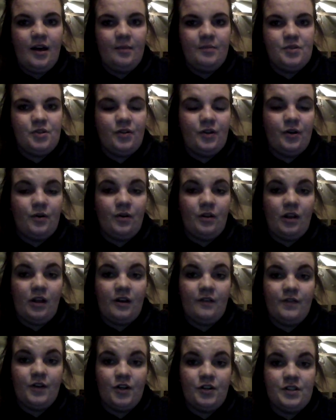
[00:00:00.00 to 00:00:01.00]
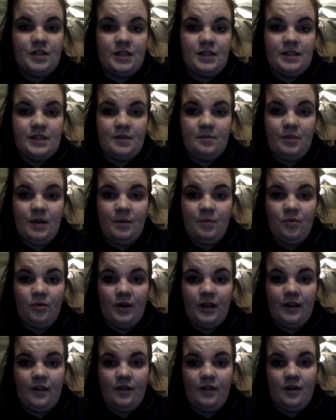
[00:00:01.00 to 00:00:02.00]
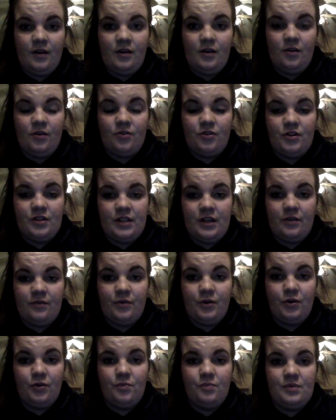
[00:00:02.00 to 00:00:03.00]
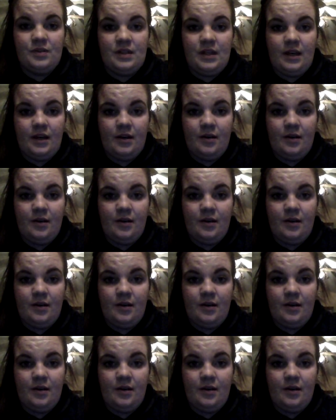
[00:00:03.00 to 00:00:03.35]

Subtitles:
So there were a lot of nurses and people in the ultrasound rooms